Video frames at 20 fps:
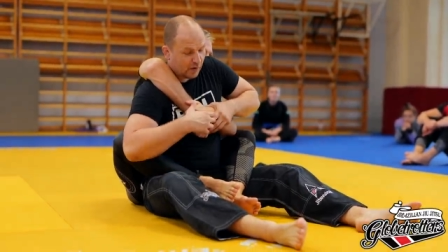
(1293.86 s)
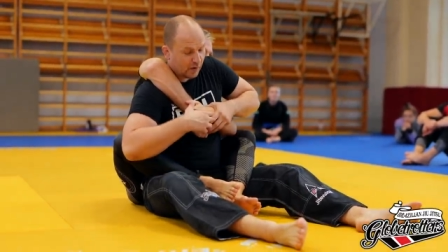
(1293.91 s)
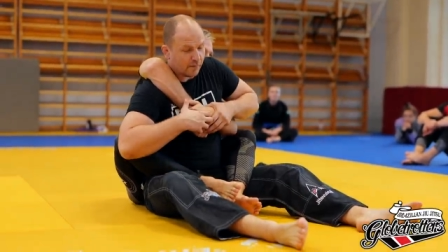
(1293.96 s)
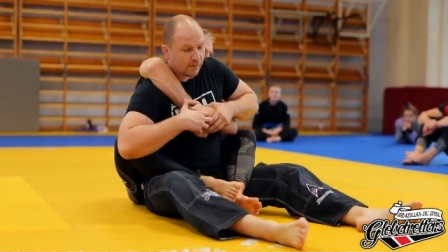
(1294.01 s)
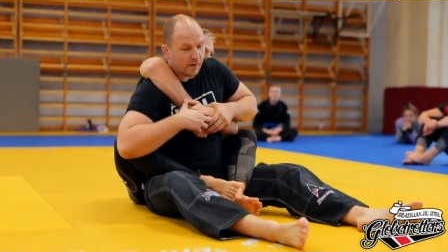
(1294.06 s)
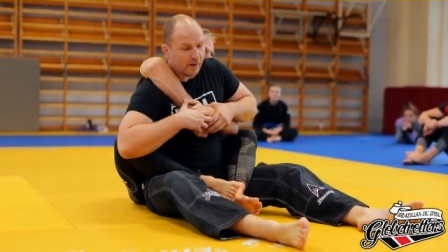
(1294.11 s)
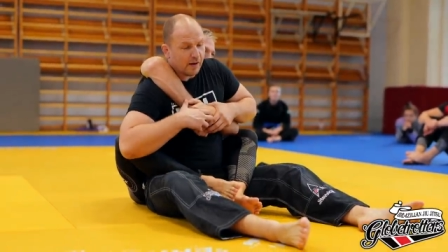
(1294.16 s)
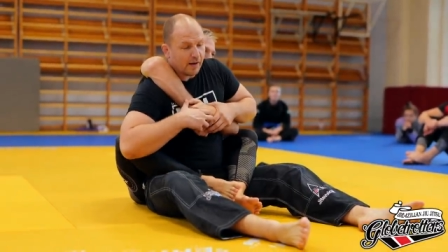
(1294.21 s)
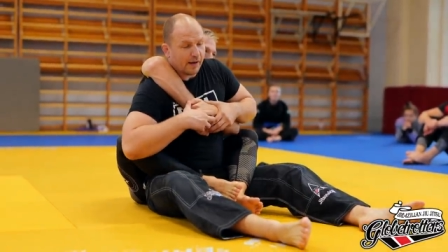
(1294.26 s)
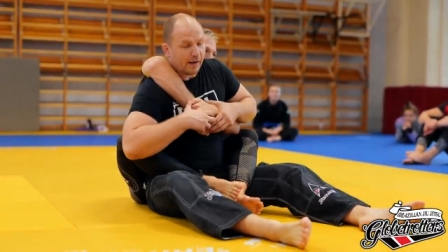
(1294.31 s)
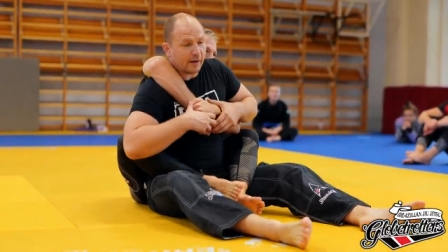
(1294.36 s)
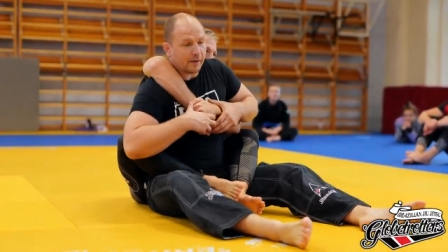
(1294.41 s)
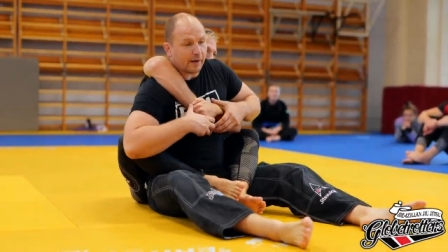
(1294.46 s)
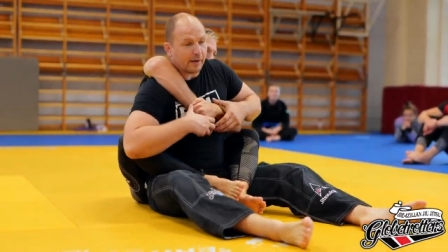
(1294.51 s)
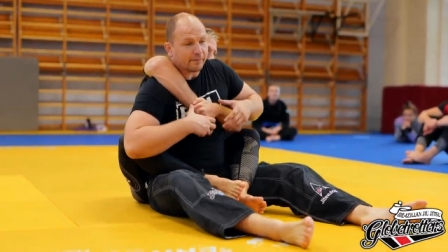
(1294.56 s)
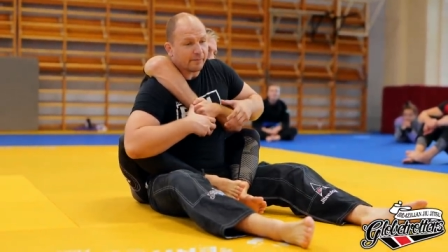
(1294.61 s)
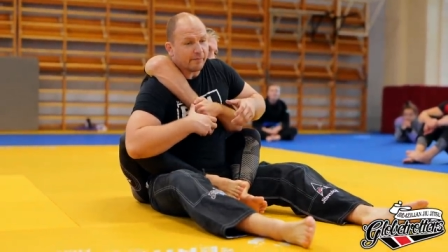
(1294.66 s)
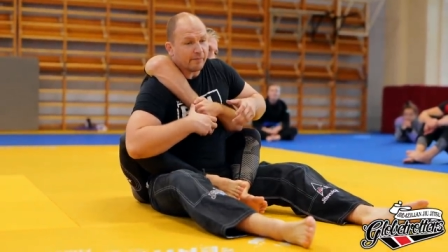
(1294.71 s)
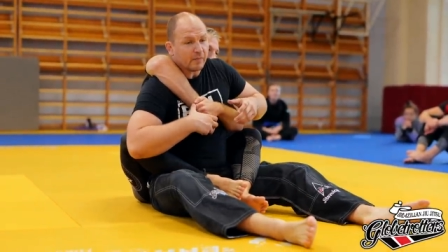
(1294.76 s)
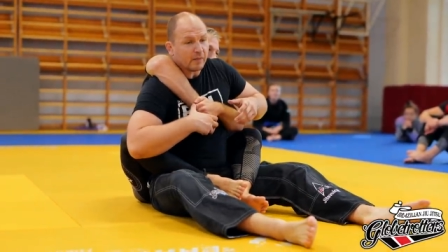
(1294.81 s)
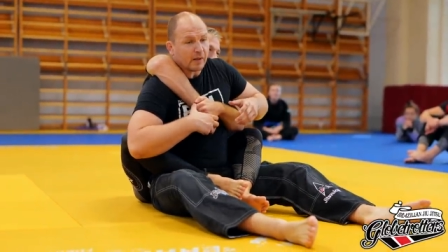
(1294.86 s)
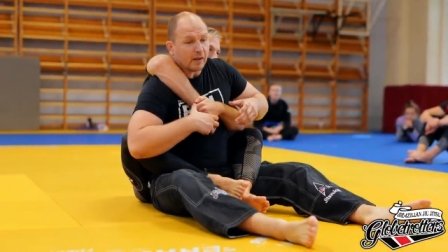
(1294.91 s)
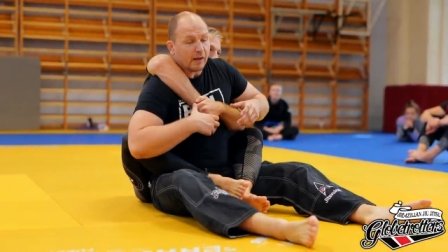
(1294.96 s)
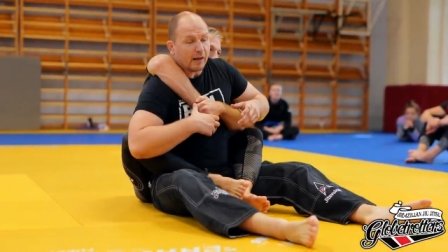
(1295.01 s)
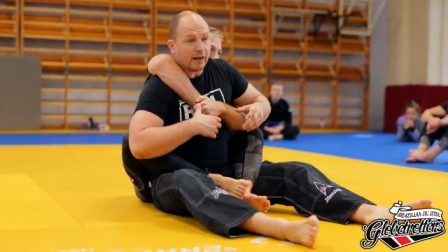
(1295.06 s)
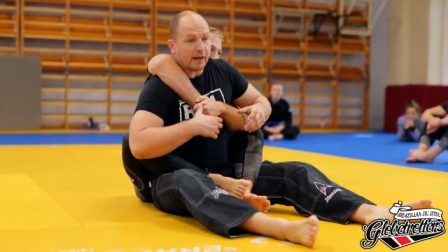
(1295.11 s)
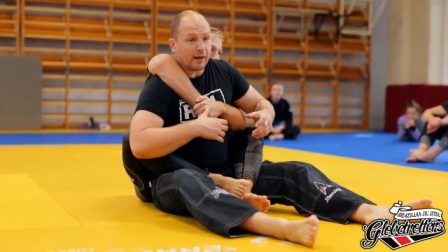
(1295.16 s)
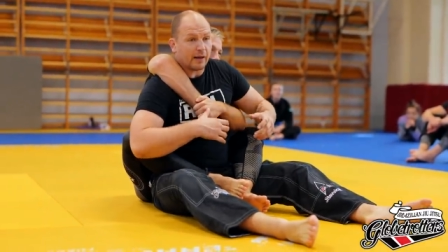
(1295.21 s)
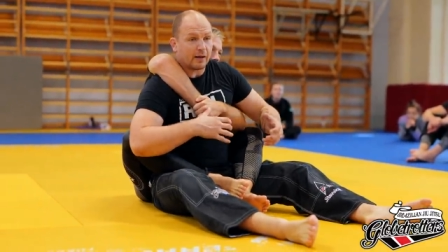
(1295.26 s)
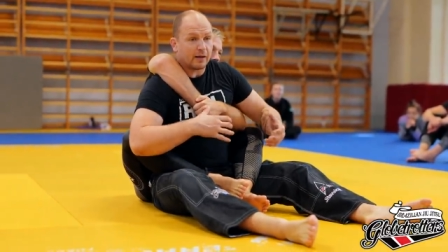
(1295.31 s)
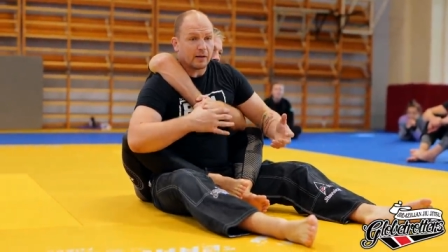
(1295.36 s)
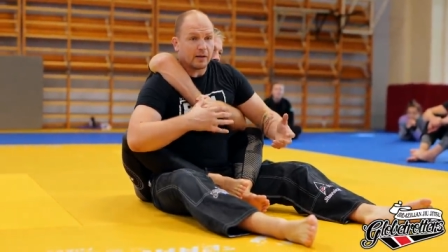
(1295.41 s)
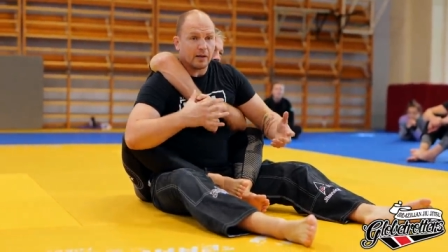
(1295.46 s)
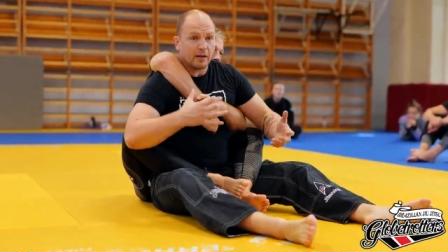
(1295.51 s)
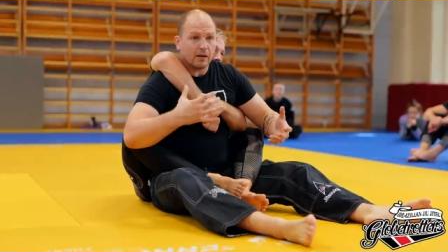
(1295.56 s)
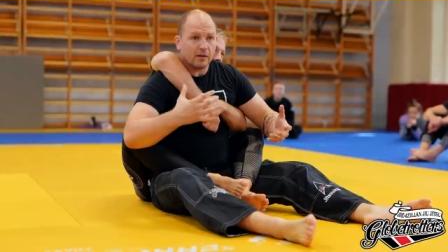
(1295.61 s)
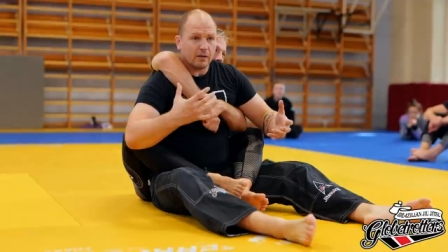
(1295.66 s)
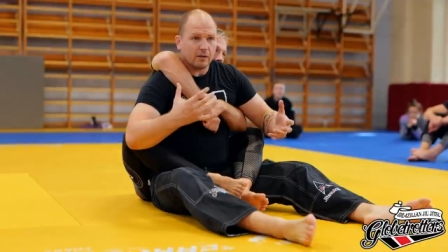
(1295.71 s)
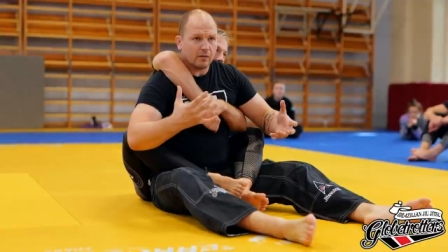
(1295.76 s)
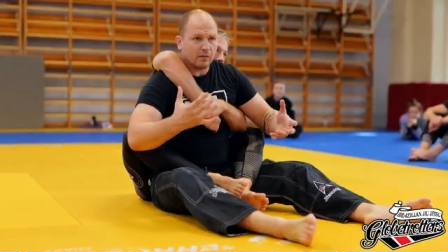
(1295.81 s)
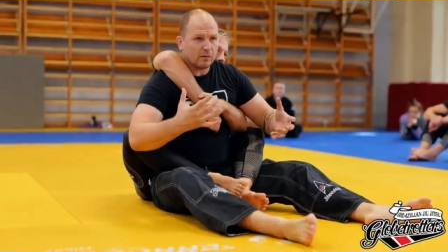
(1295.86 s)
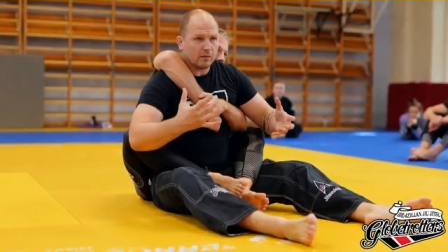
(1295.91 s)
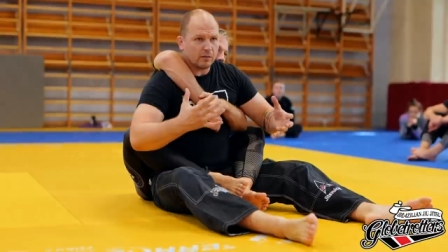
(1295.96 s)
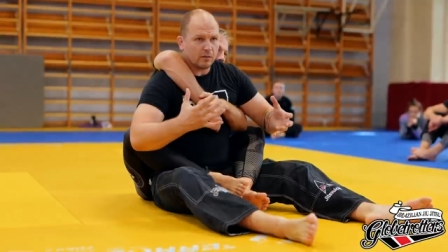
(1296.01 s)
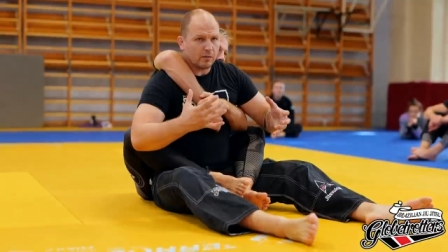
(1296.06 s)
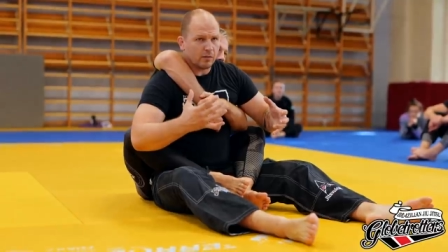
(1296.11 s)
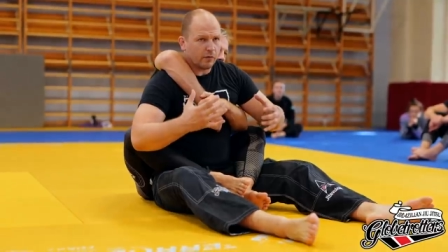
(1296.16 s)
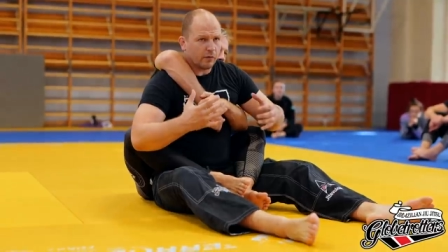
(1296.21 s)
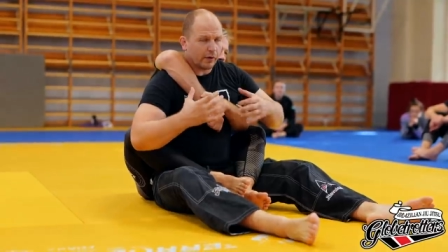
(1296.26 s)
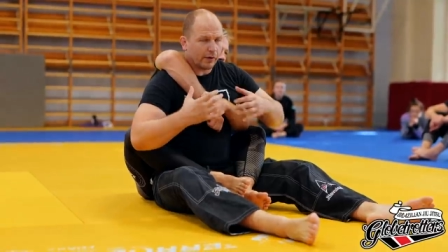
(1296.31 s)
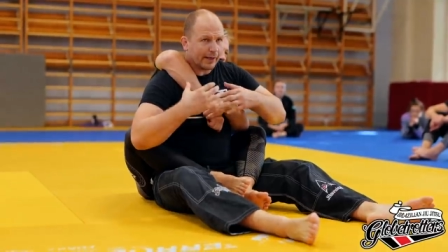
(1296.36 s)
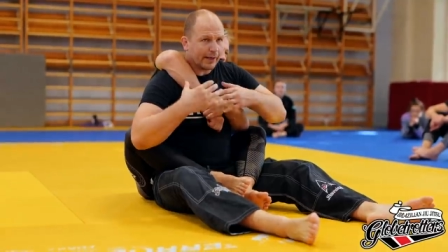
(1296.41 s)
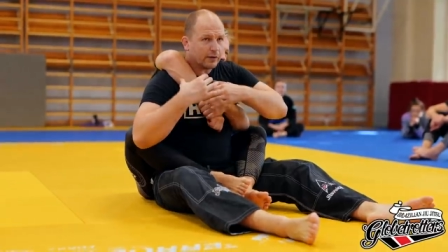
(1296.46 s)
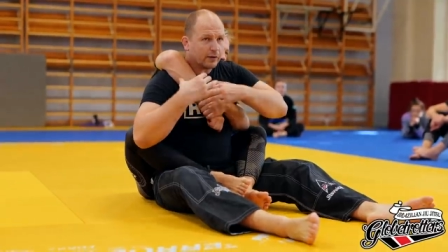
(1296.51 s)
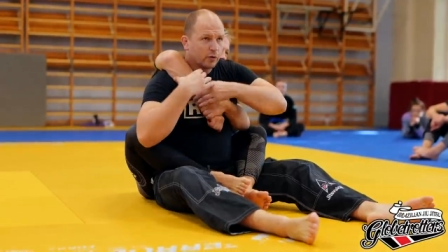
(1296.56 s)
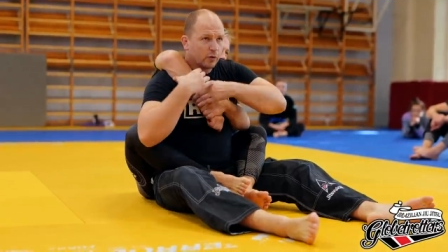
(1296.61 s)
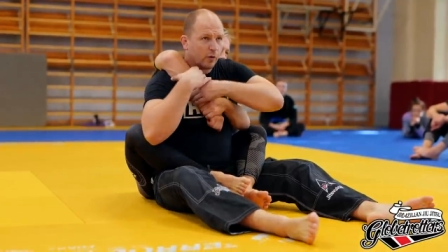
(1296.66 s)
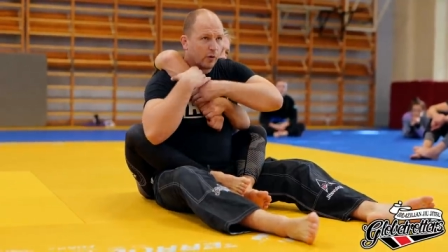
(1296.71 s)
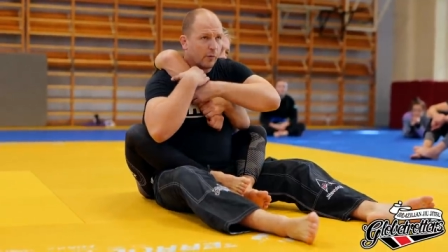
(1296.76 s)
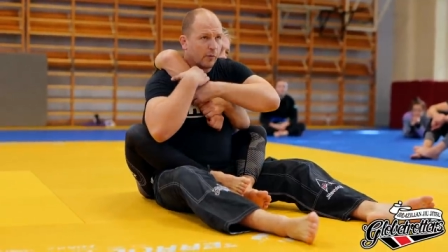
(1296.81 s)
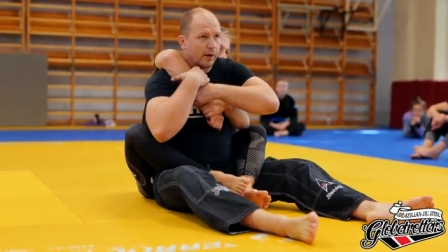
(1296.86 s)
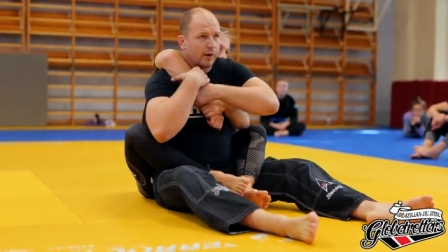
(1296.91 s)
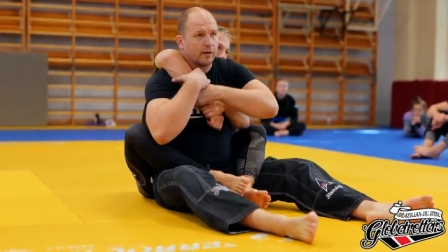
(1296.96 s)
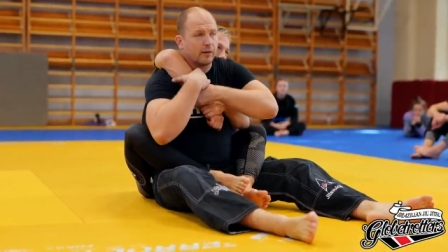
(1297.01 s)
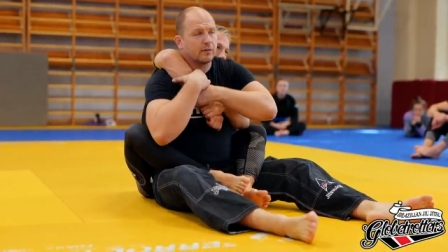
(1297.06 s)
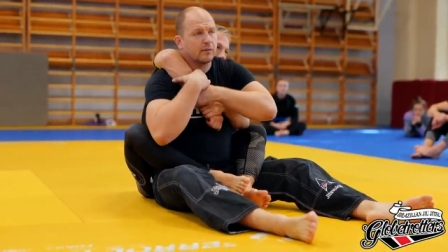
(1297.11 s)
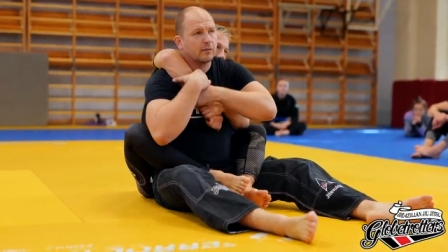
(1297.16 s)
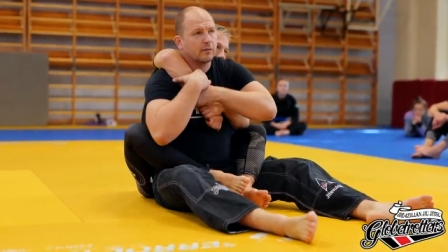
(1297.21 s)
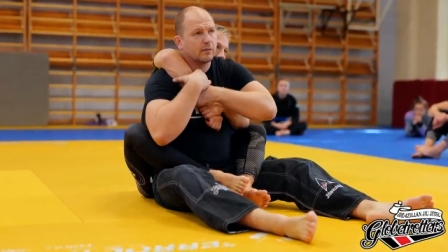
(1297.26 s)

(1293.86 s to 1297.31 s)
so, anyway, uh, forget two on one.